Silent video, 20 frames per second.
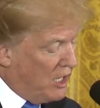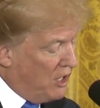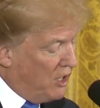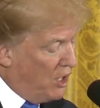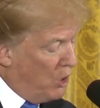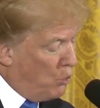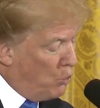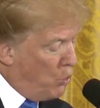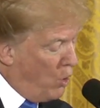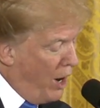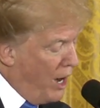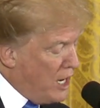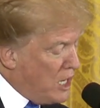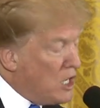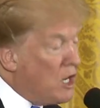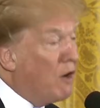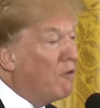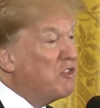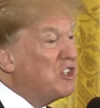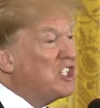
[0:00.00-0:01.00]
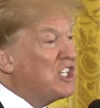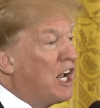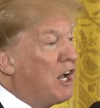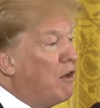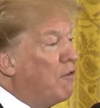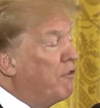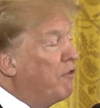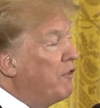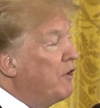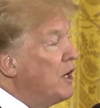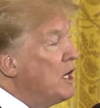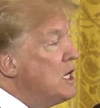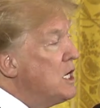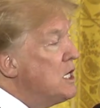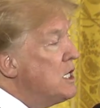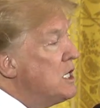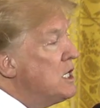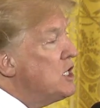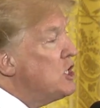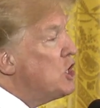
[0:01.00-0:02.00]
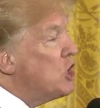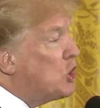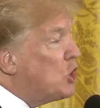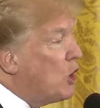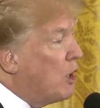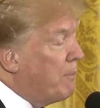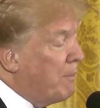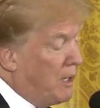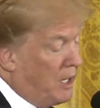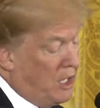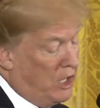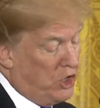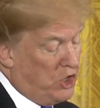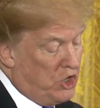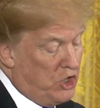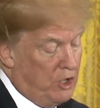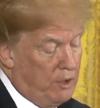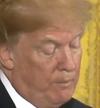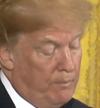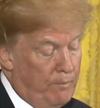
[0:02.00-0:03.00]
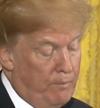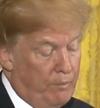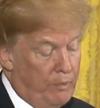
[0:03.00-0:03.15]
and their right of self-determination.